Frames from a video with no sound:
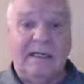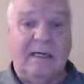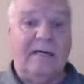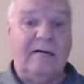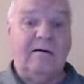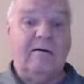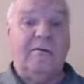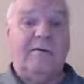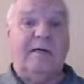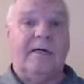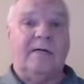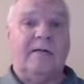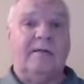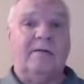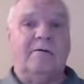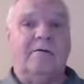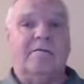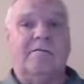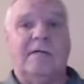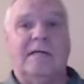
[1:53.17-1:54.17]
I don't know about
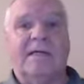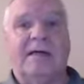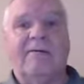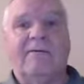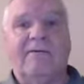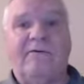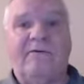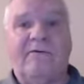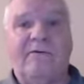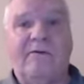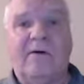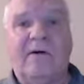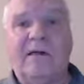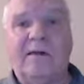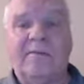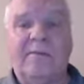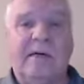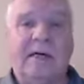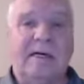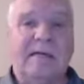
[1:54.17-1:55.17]
you, but I've
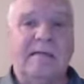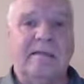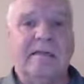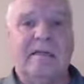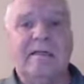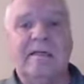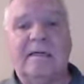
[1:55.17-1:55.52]
thought about,